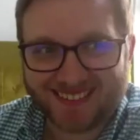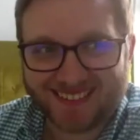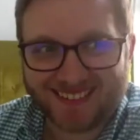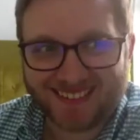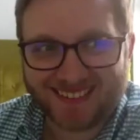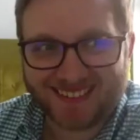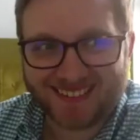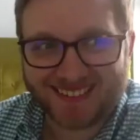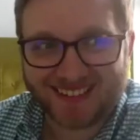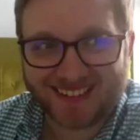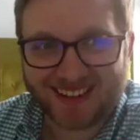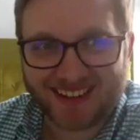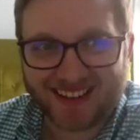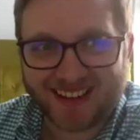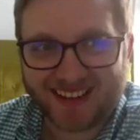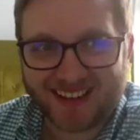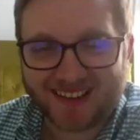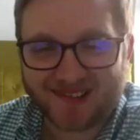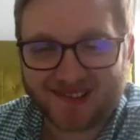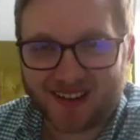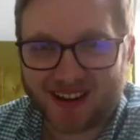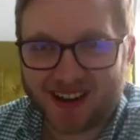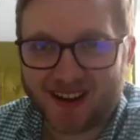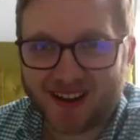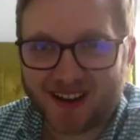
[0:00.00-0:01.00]
It's
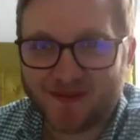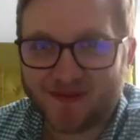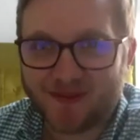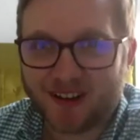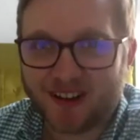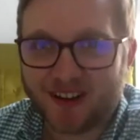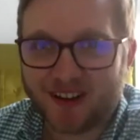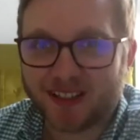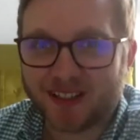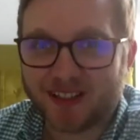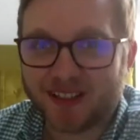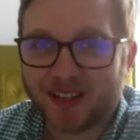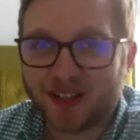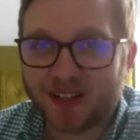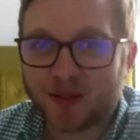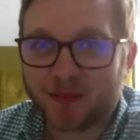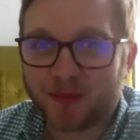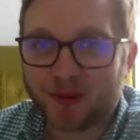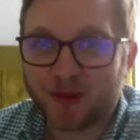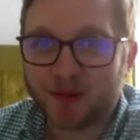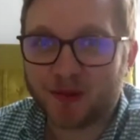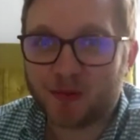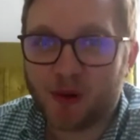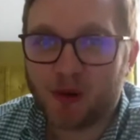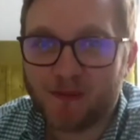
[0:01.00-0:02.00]
great advice. I
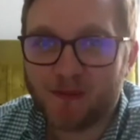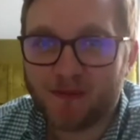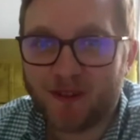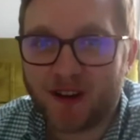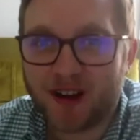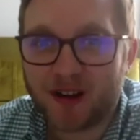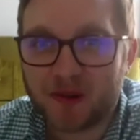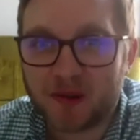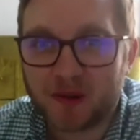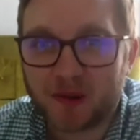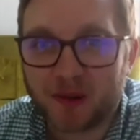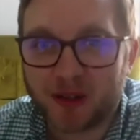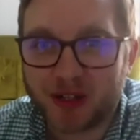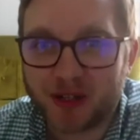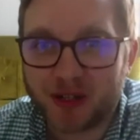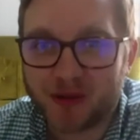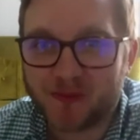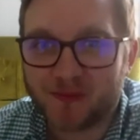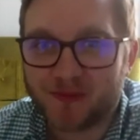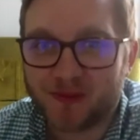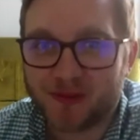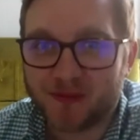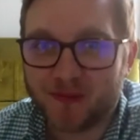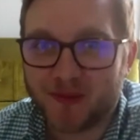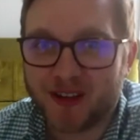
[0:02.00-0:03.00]
suppose one final
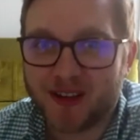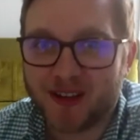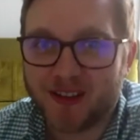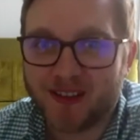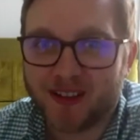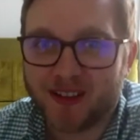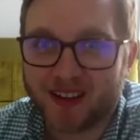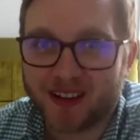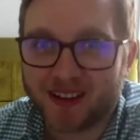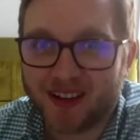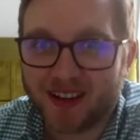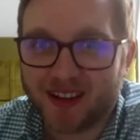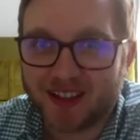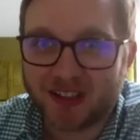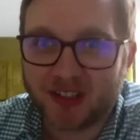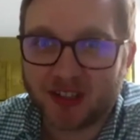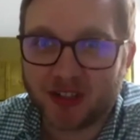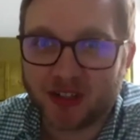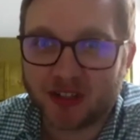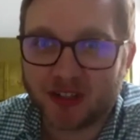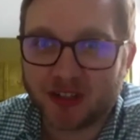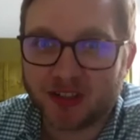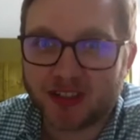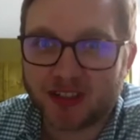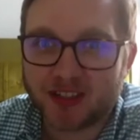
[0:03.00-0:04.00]
question from me then is
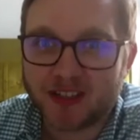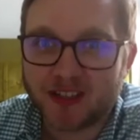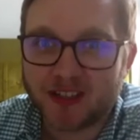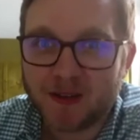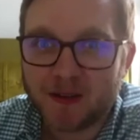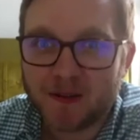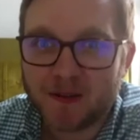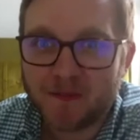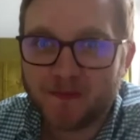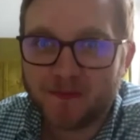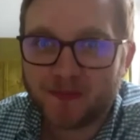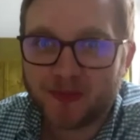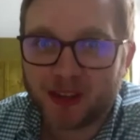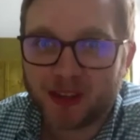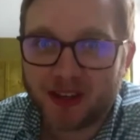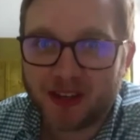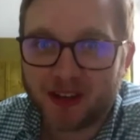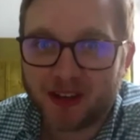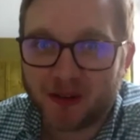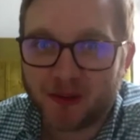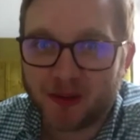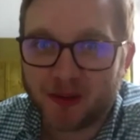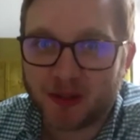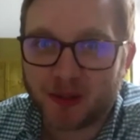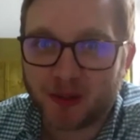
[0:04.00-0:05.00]
just, you
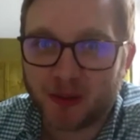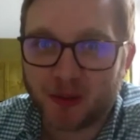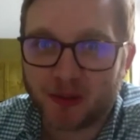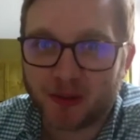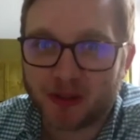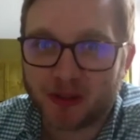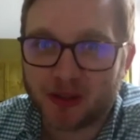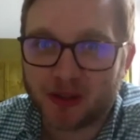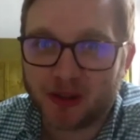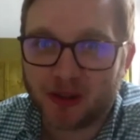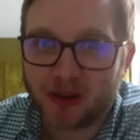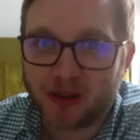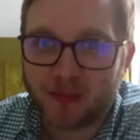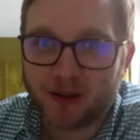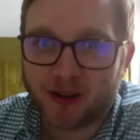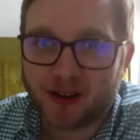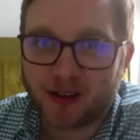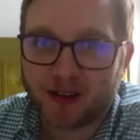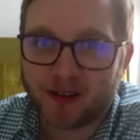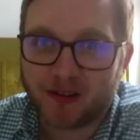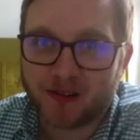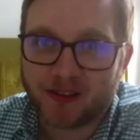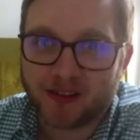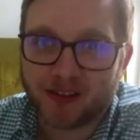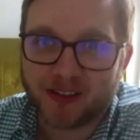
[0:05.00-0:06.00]
know, we talked a lot
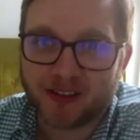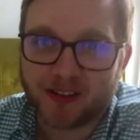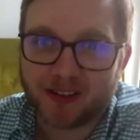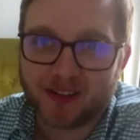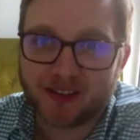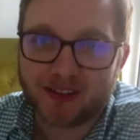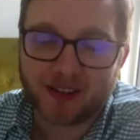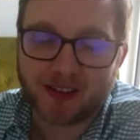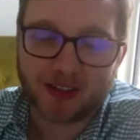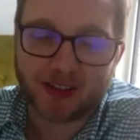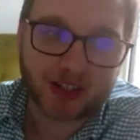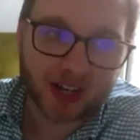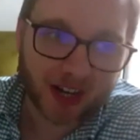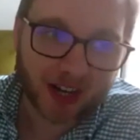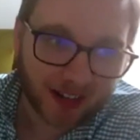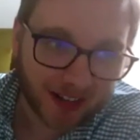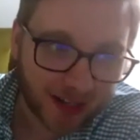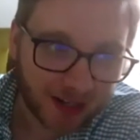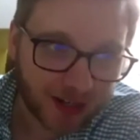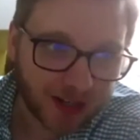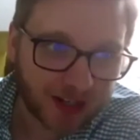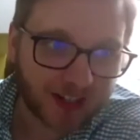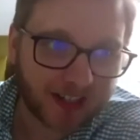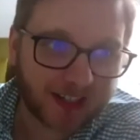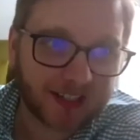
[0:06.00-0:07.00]
about the
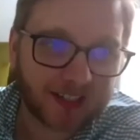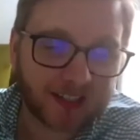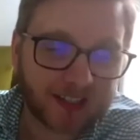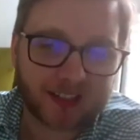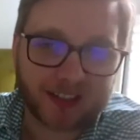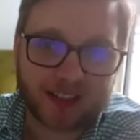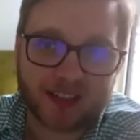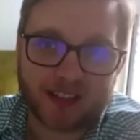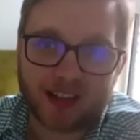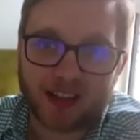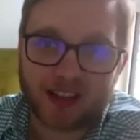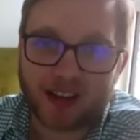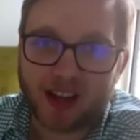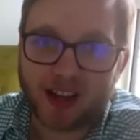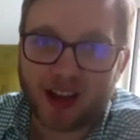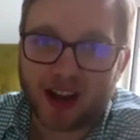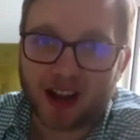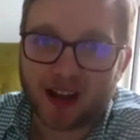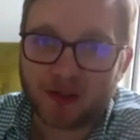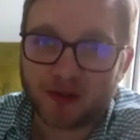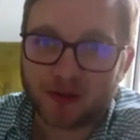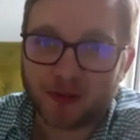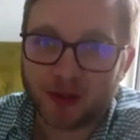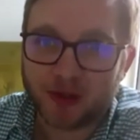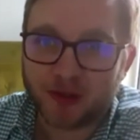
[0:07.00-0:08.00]
challenges and
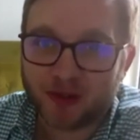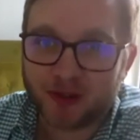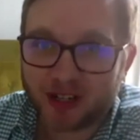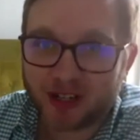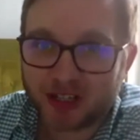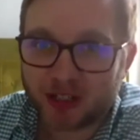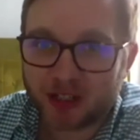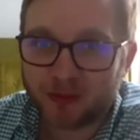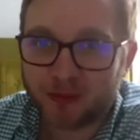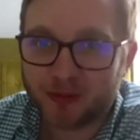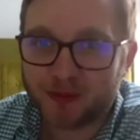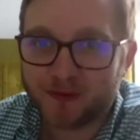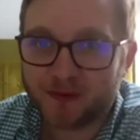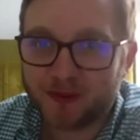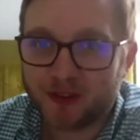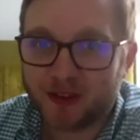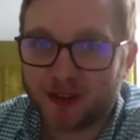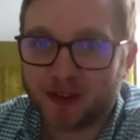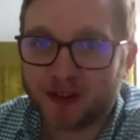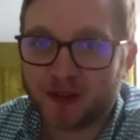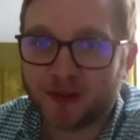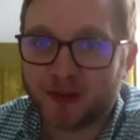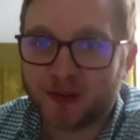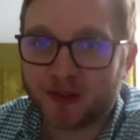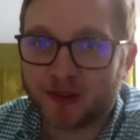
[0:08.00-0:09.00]
how to address some of
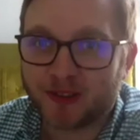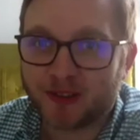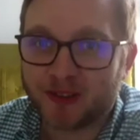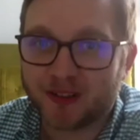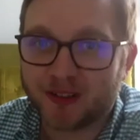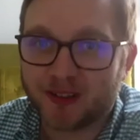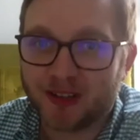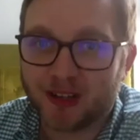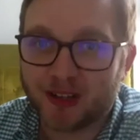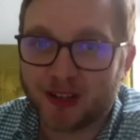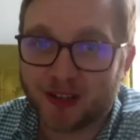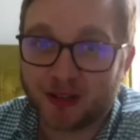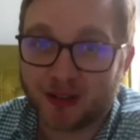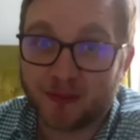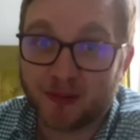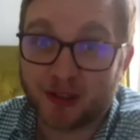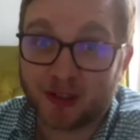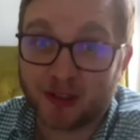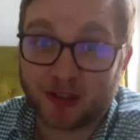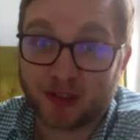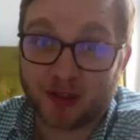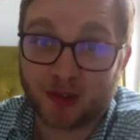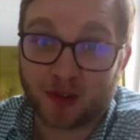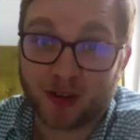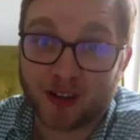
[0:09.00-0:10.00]
those and some of the
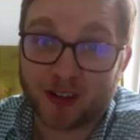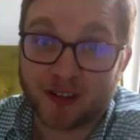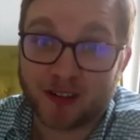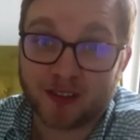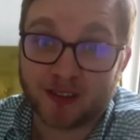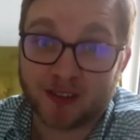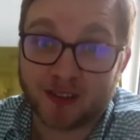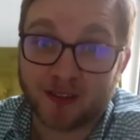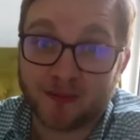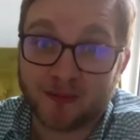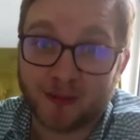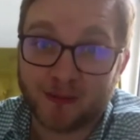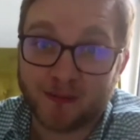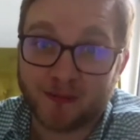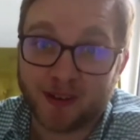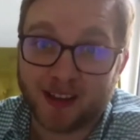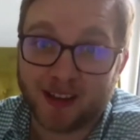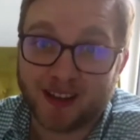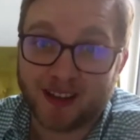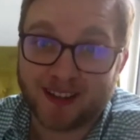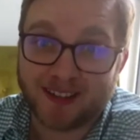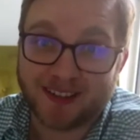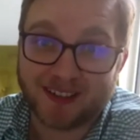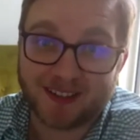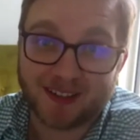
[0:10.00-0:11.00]
strides that have been
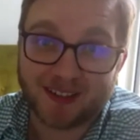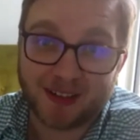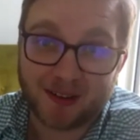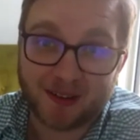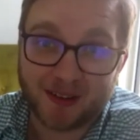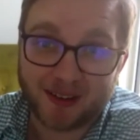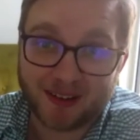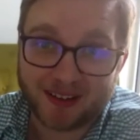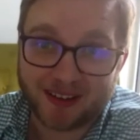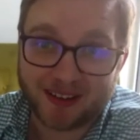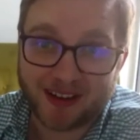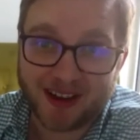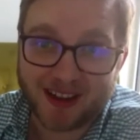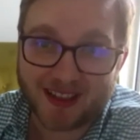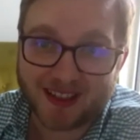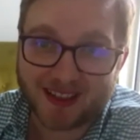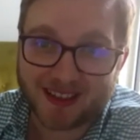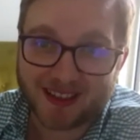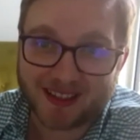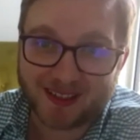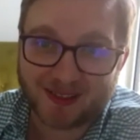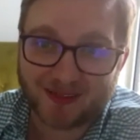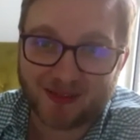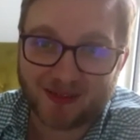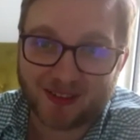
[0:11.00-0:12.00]
made, you know, and I
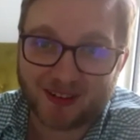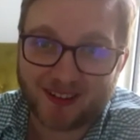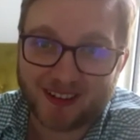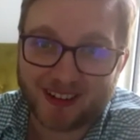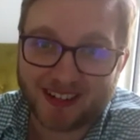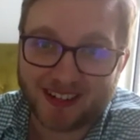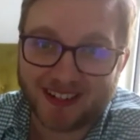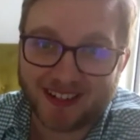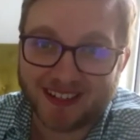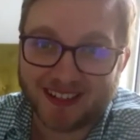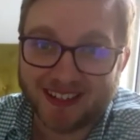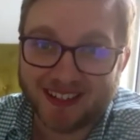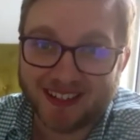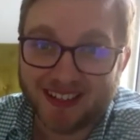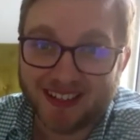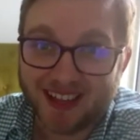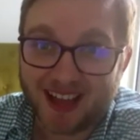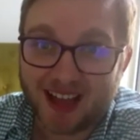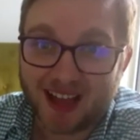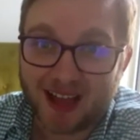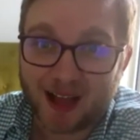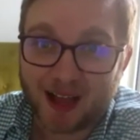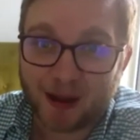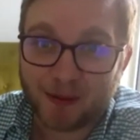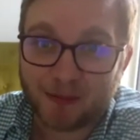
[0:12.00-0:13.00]
think it's very
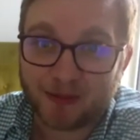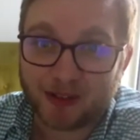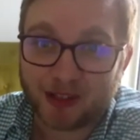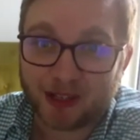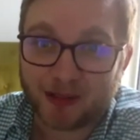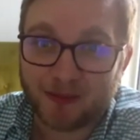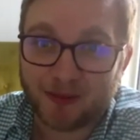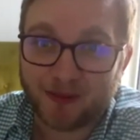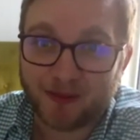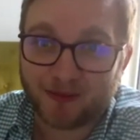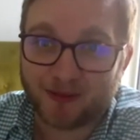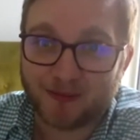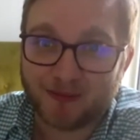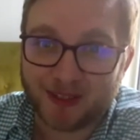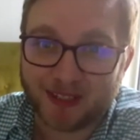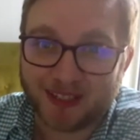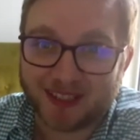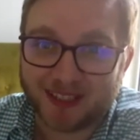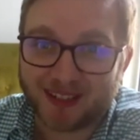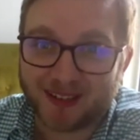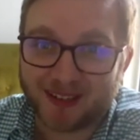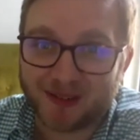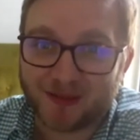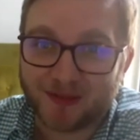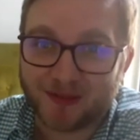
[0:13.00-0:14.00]
apt coming from
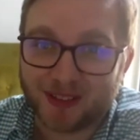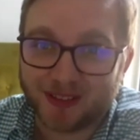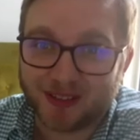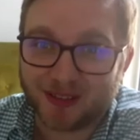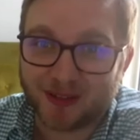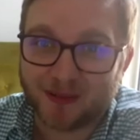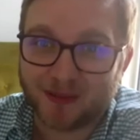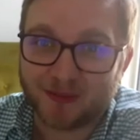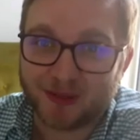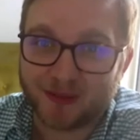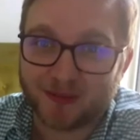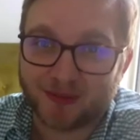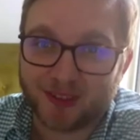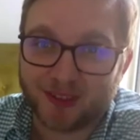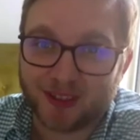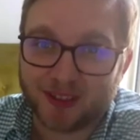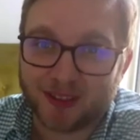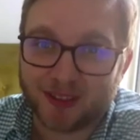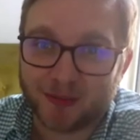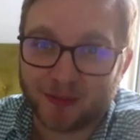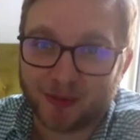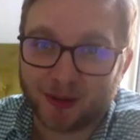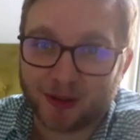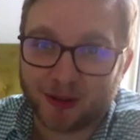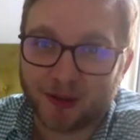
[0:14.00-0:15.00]
yourself in terms of
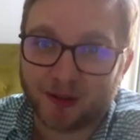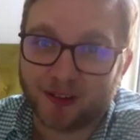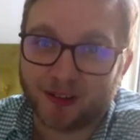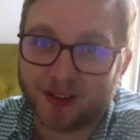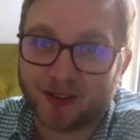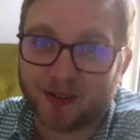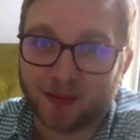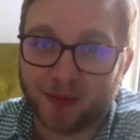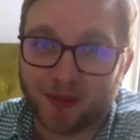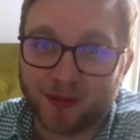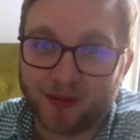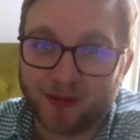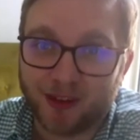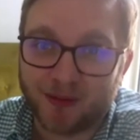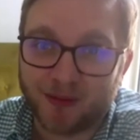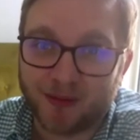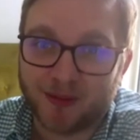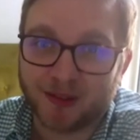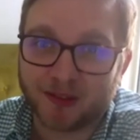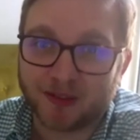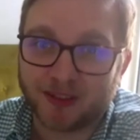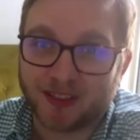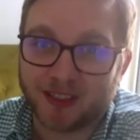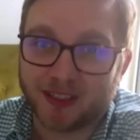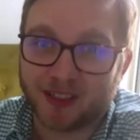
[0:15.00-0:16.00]
the progress from a
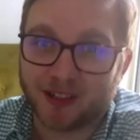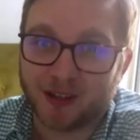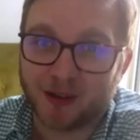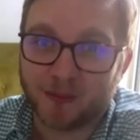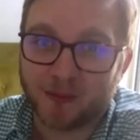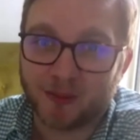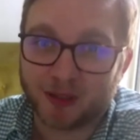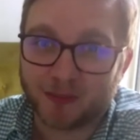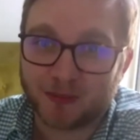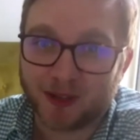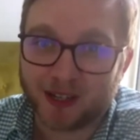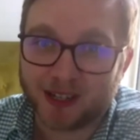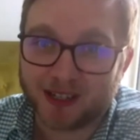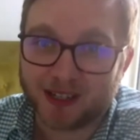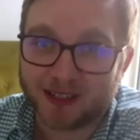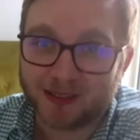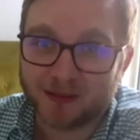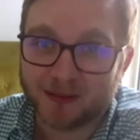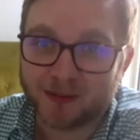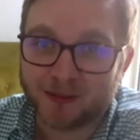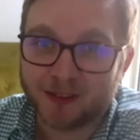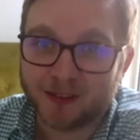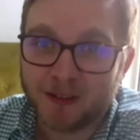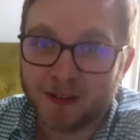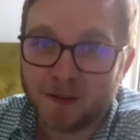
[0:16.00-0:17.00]
female CEO
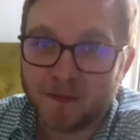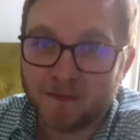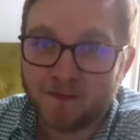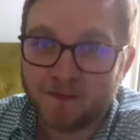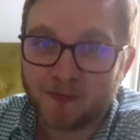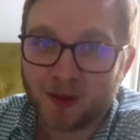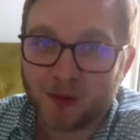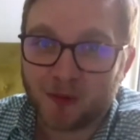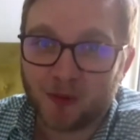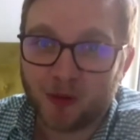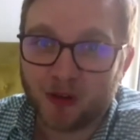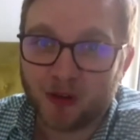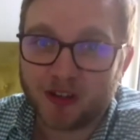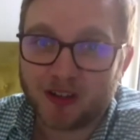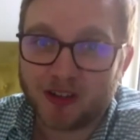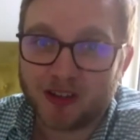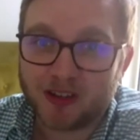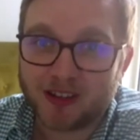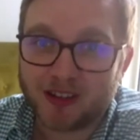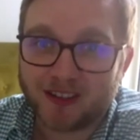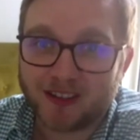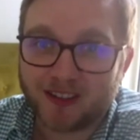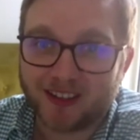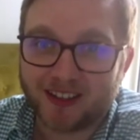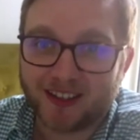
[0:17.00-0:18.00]
perspective. What do
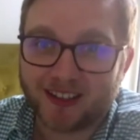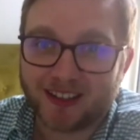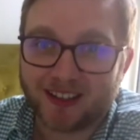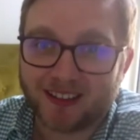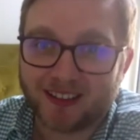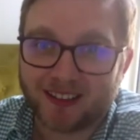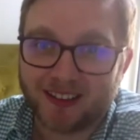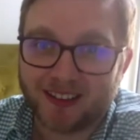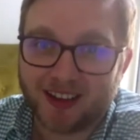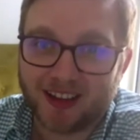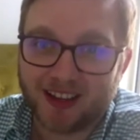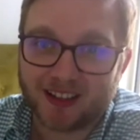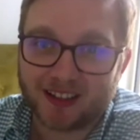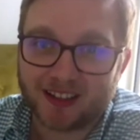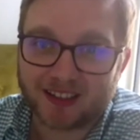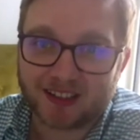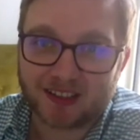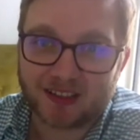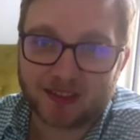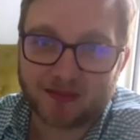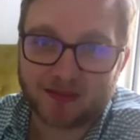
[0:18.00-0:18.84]
you think in the next,